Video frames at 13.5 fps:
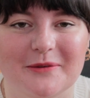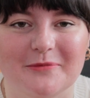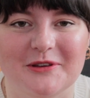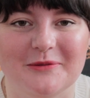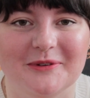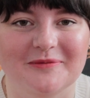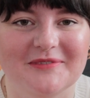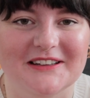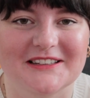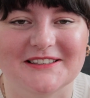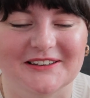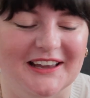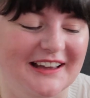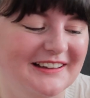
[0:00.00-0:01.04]
I'm a human,
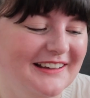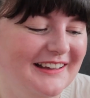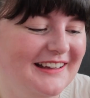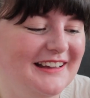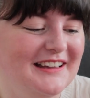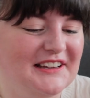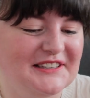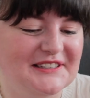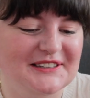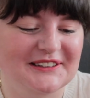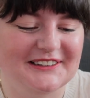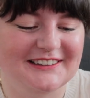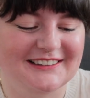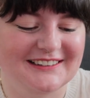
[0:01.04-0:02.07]
it's okay.
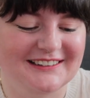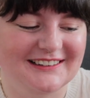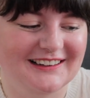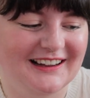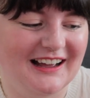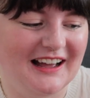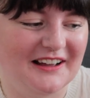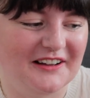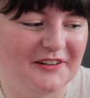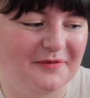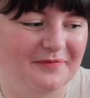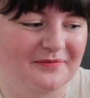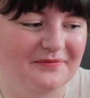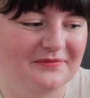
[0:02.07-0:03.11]
So
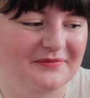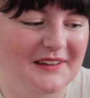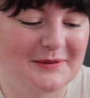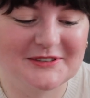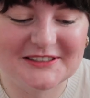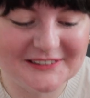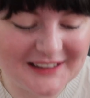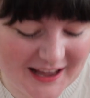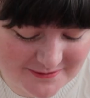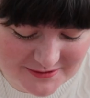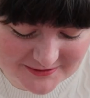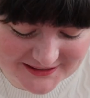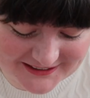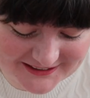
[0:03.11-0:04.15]
I'm still
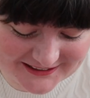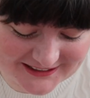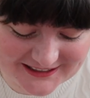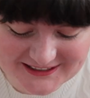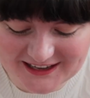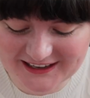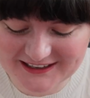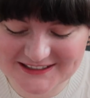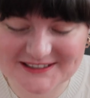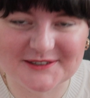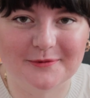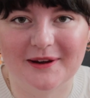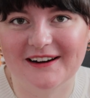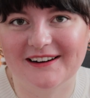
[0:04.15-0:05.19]
happy with it. I can
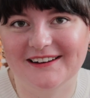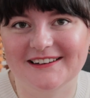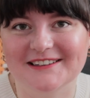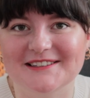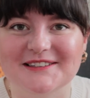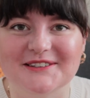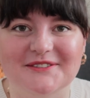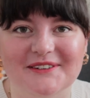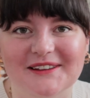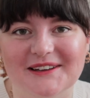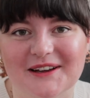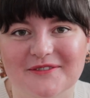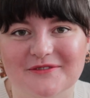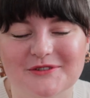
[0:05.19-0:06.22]
still wear it. It's still really
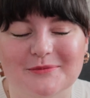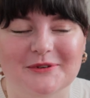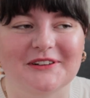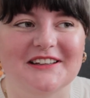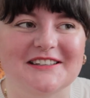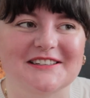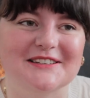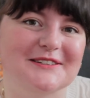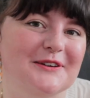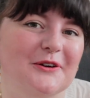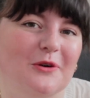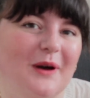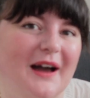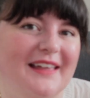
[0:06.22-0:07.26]
comfortable. It's just
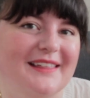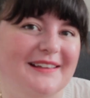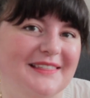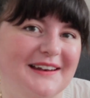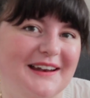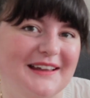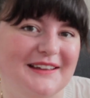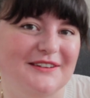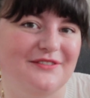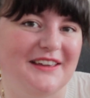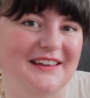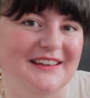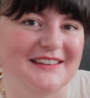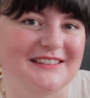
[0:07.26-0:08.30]
not quite like the negative
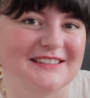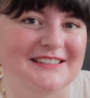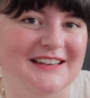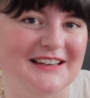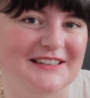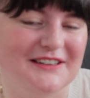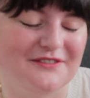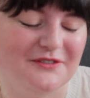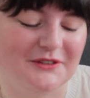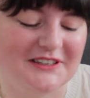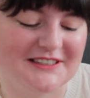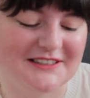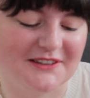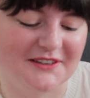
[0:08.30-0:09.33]
ease
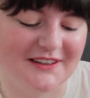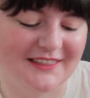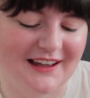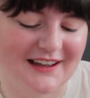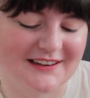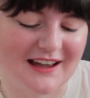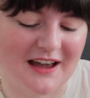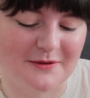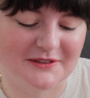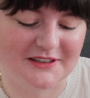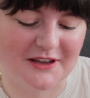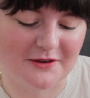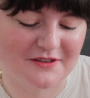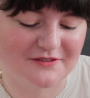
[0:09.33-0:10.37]
1940s look that I was
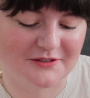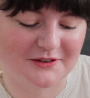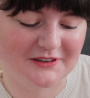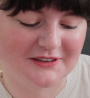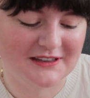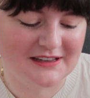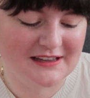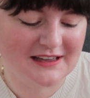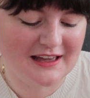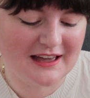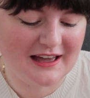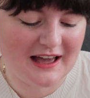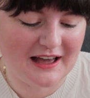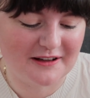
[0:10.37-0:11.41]
going for.
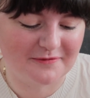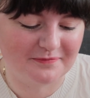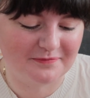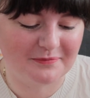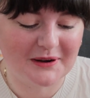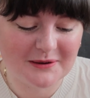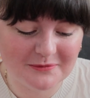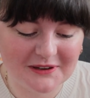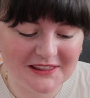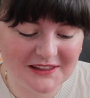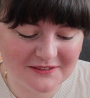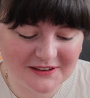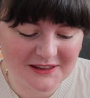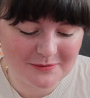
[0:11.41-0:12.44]
But I'm
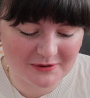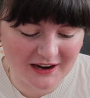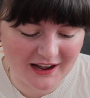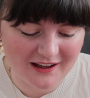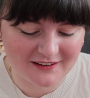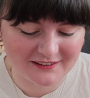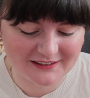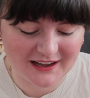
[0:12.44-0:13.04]
really, really proud.